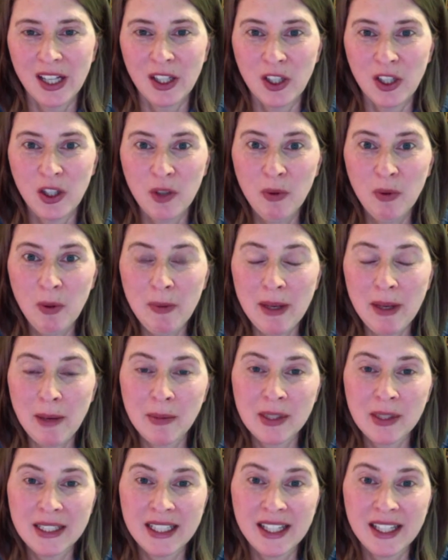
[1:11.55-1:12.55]
You will be
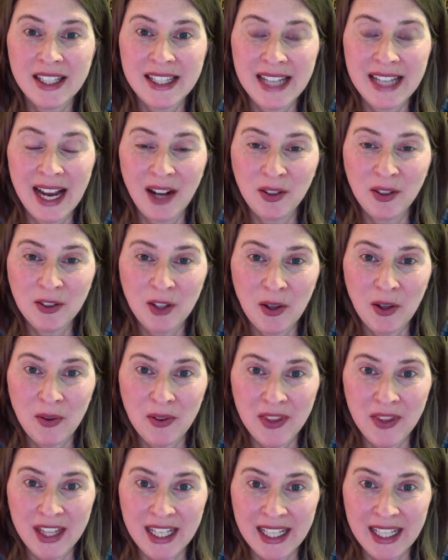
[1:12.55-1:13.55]
able to download
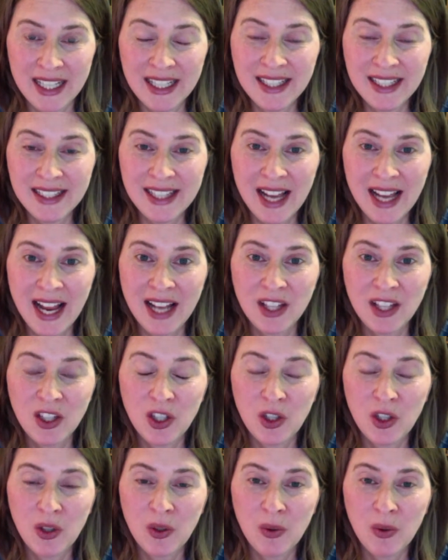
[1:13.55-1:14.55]
these and
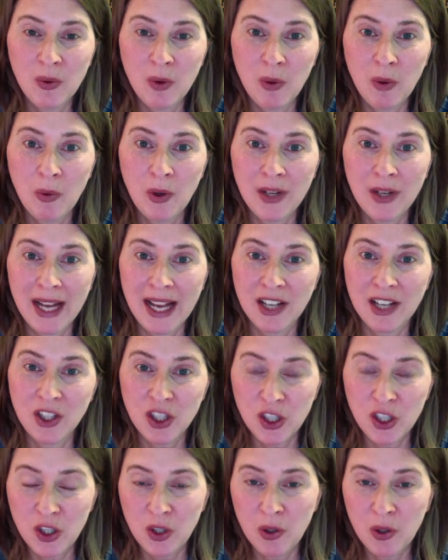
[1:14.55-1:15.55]
you will get
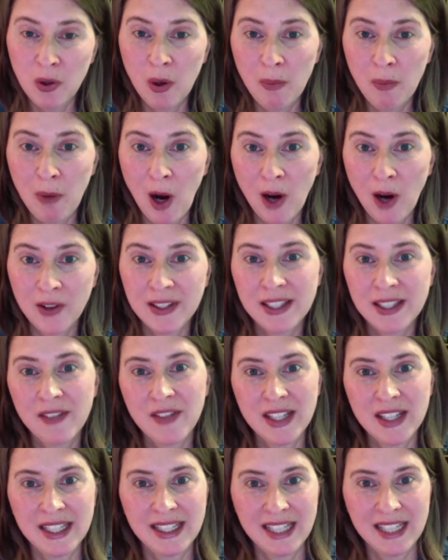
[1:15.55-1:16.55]
two parts of
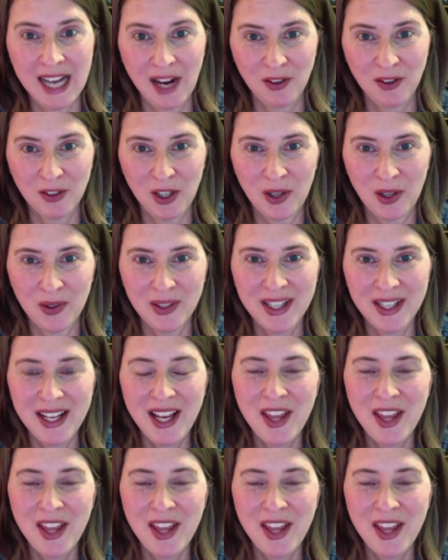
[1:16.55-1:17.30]
this download.